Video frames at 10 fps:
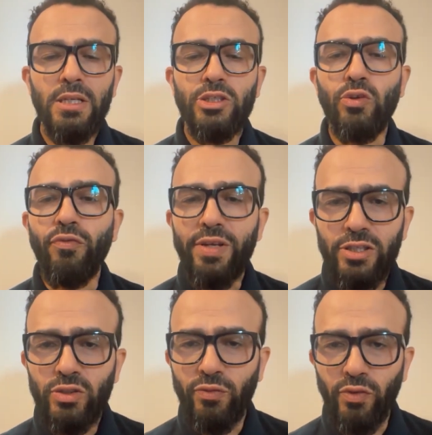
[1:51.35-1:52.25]
So
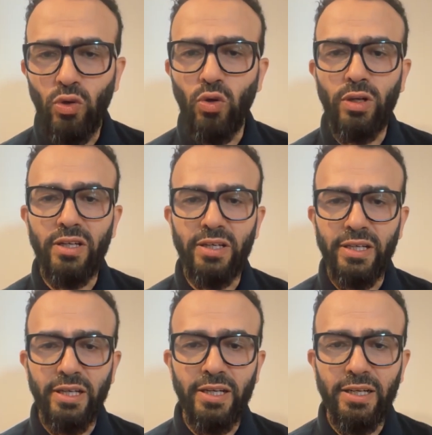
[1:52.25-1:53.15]
first of all,
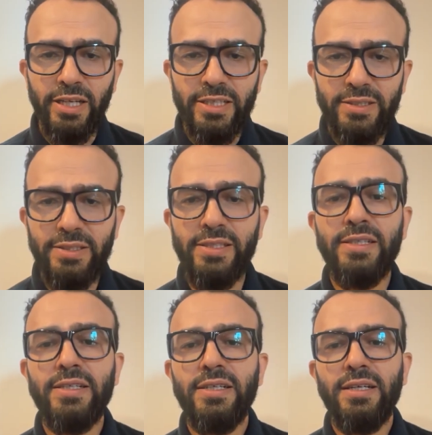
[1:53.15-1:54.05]
let
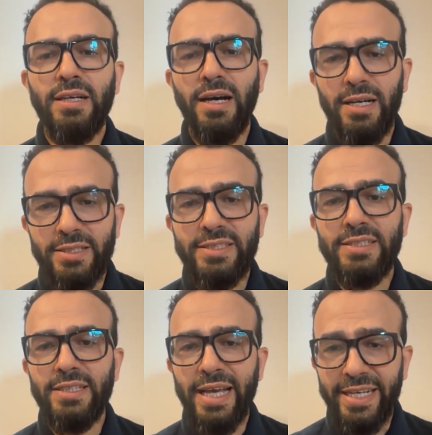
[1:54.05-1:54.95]

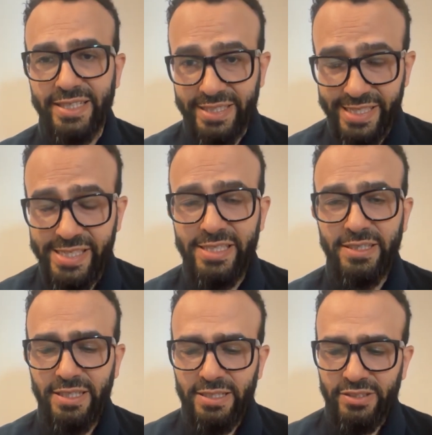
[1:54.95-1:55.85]
us agree
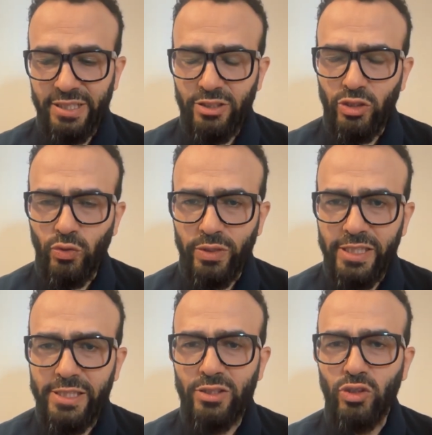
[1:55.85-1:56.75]
that you
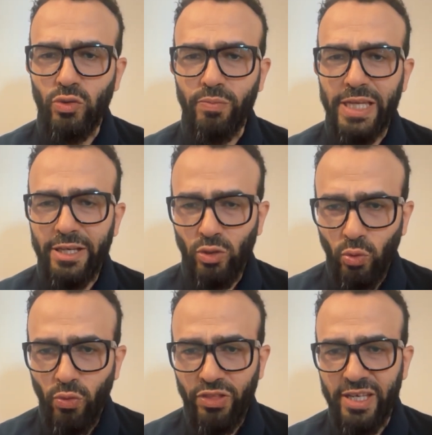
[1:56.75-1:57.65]
need to make
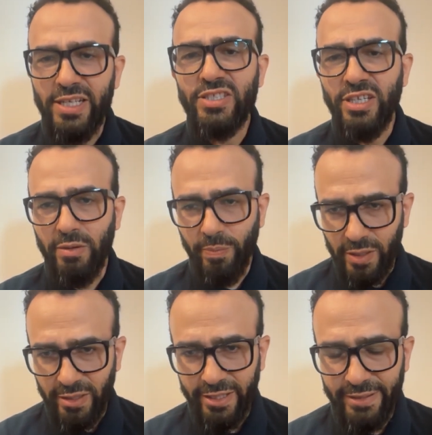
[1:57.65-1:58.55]
two things in
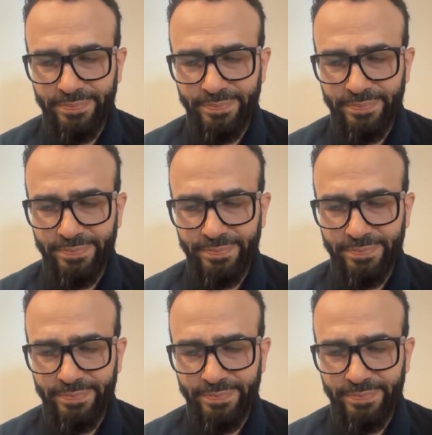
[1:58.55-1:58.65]
parallel.